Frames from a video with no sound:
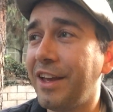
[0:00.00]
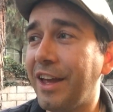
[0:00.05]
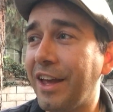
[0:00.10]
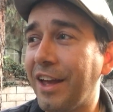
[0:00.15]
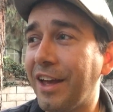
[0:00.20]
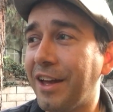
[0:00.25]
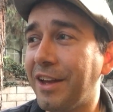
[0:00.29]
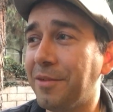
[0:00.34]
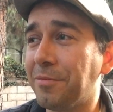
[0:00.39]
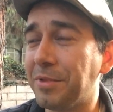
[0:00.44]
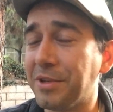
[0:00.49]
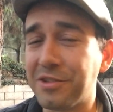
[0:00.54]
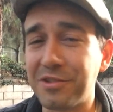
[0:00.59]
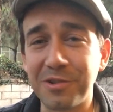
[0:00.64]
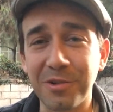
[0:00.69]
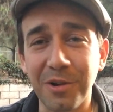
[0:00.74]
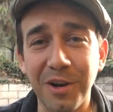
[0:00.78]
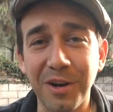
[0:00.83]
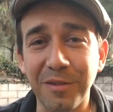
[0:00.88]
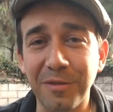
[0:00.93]
and be
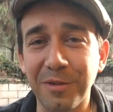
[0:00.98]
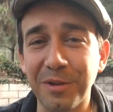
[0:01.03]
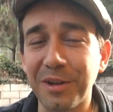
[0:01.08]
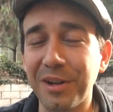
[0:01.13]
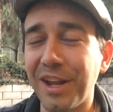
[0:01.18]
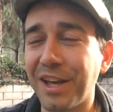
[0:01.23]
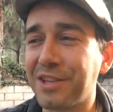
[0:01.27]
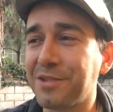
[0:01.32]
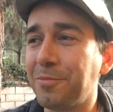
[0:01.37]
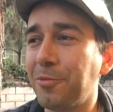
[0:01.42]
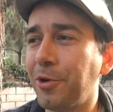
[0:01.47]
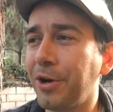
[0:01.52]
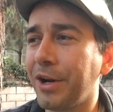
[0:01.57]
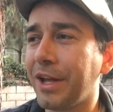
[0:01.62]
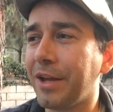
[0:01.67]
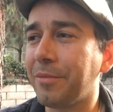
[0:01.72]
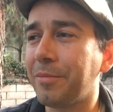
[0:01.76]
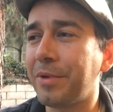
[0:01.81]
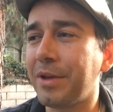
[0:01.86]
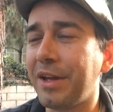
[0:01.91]
strong for the next
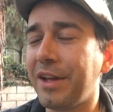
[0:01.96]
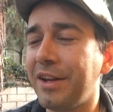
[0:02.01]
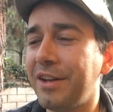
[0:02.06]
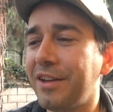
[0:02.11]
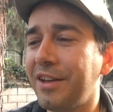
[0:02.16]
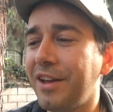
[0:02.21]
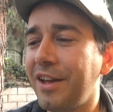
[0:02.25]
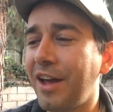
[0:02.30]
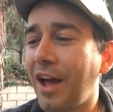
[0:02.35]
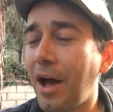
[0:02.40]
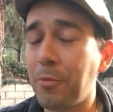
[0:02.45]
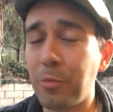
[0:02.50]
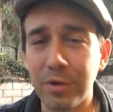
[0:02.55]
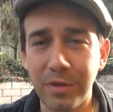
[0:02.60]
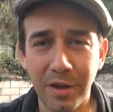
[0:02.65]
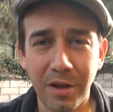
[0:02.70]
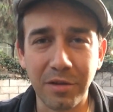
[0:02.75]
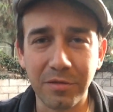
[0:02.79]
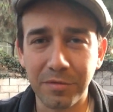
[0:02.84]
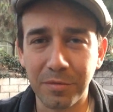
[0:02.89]
morning, but I'm
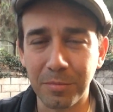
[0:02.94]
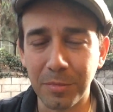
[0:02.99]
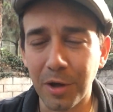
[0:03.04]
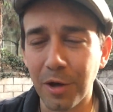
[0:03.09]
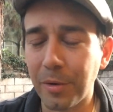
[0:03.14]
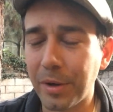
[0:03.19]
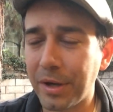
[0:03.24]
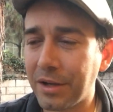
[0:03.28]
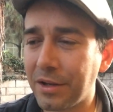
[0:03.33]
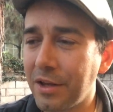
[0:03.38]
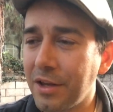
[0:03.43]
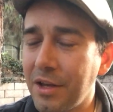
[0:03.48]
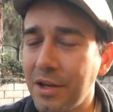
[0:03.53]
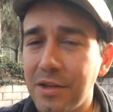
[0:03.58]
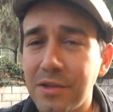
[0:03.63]
withheld from going.